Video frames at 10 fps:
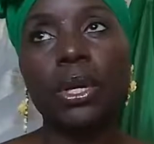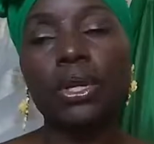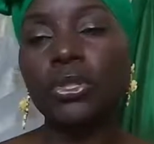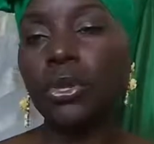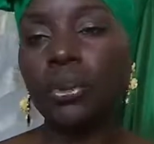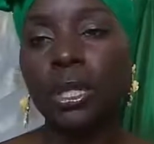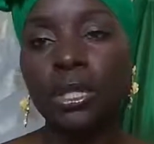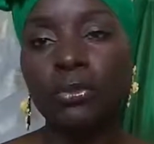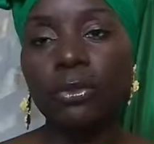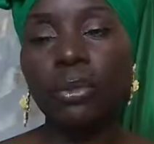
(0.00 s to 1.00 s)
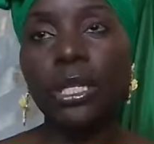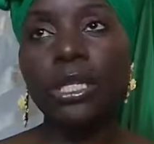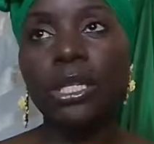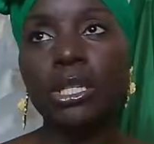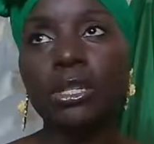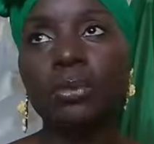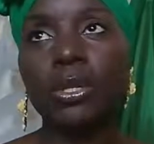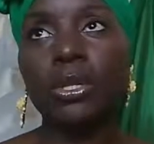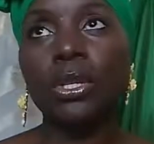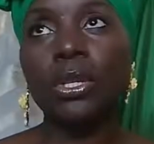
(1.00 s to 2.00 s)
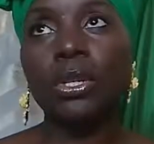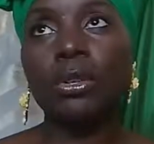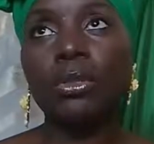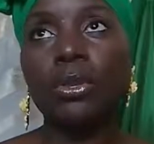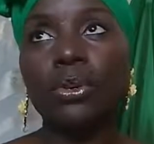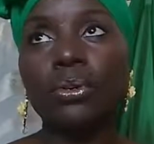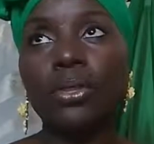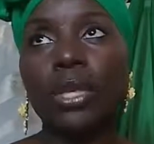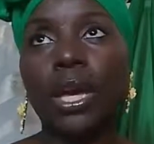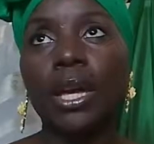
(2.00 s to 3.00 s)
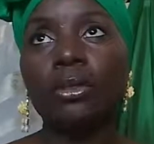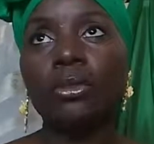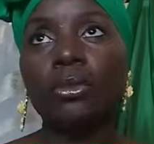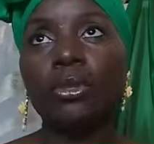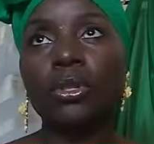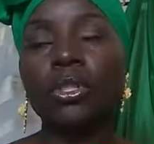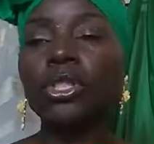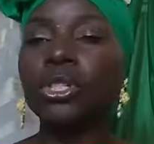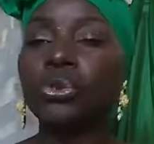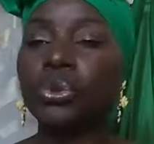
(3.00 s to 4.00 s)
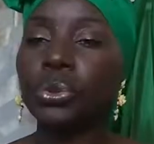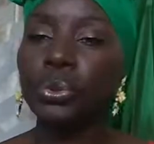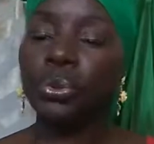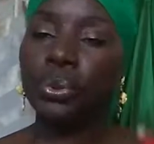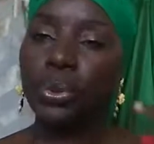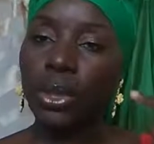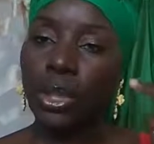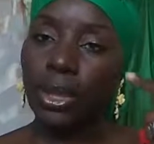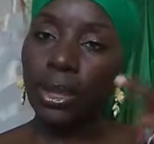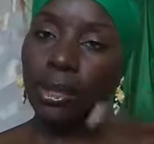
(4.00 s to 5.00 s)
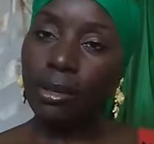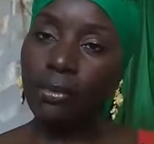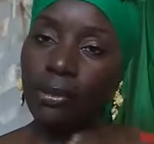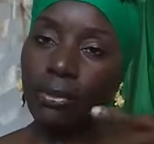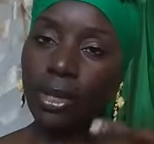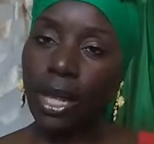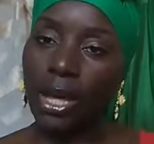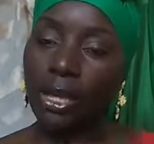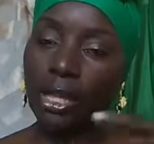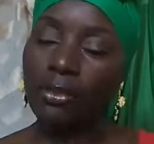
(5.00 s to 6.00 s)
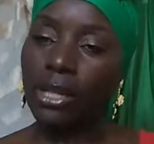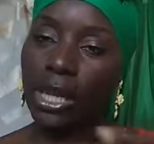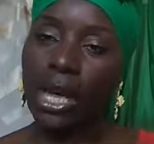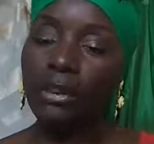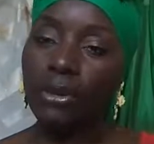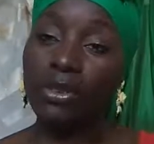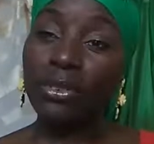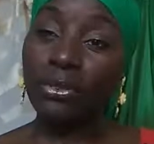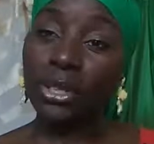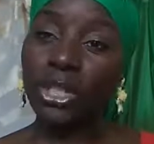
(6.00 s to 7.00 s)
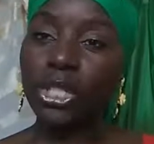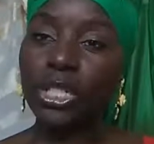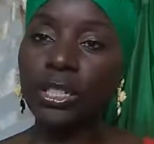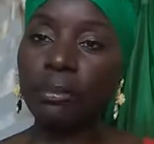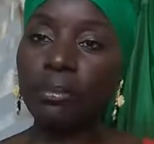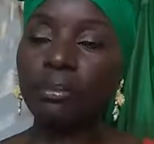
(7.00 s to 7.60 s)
so many different places, but those that continue to live a life of affliction,